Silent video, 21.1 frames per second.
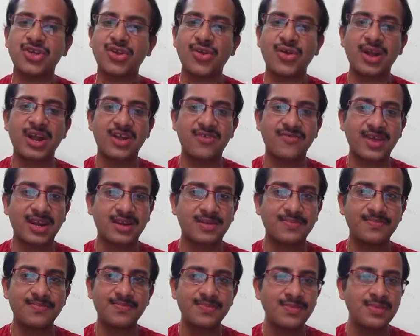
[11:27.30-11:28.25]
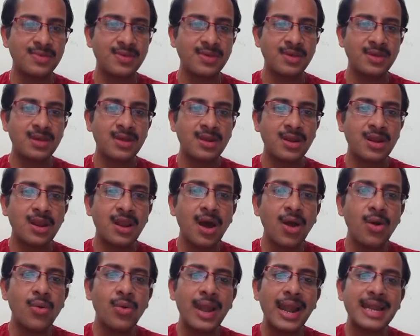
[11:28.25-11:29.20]
neural network.
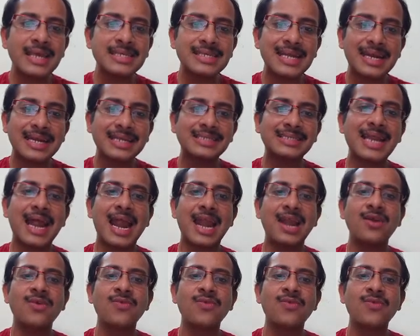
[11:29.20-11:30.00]
Now let us understand